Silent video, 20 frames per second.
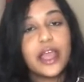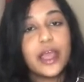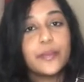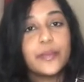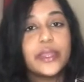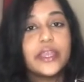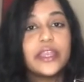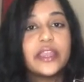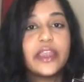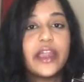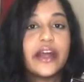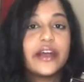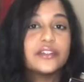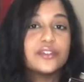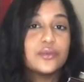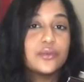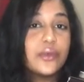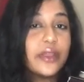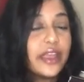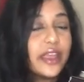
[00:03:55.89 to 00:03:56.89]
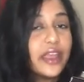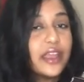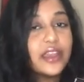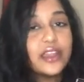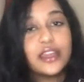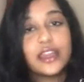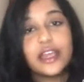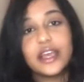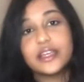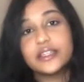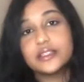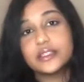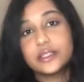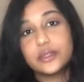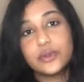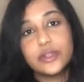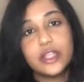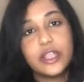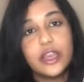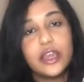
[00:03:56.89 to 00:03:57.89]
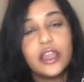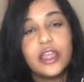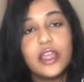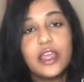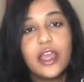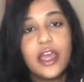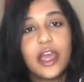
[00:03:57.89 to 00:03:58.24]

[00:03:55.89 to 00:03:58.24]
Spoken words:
I mean, it has red, it has green,